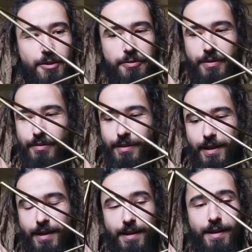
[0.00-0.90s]
Okay,
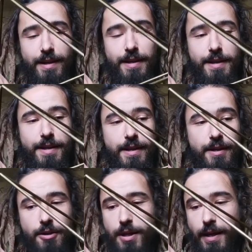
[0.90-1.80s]
I'm coming out of
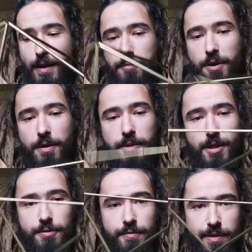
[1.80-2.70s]
this finger,
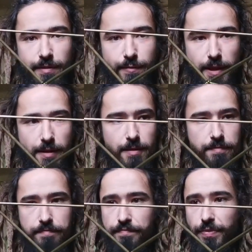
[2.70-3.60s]
and it's got three
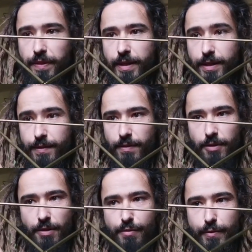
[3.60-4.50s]
fingers here,
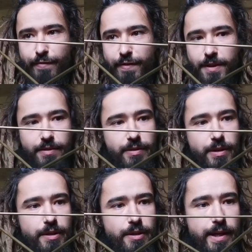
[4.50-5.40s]
and
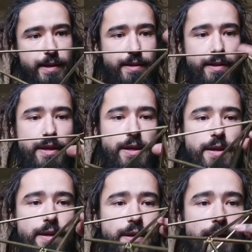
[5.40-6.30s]
let me see,
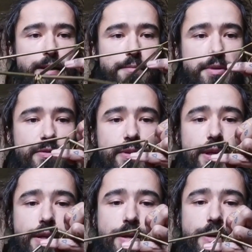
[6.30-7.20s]
it's
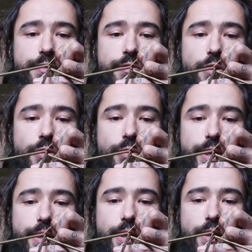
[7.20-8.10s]
already
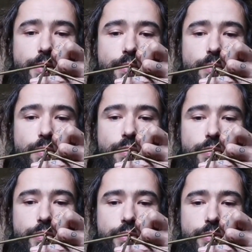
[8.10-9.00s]
five on the
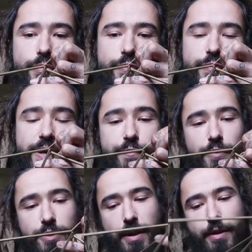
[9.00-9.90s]
other, so
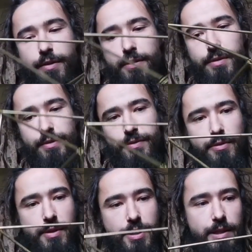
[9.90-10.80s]
I'll just
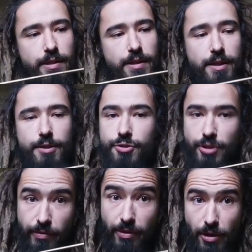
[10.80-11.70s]
close that one,
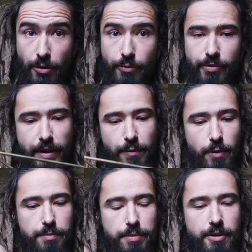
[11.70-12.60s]
because it's another one of the
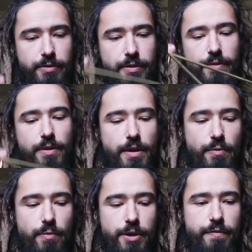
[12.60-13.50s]
bottom corners,
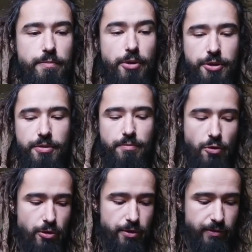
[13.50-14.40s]
where I
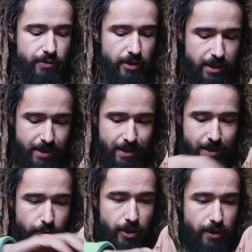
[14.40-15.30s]
want five
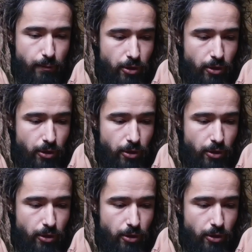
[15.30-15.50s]
fingers.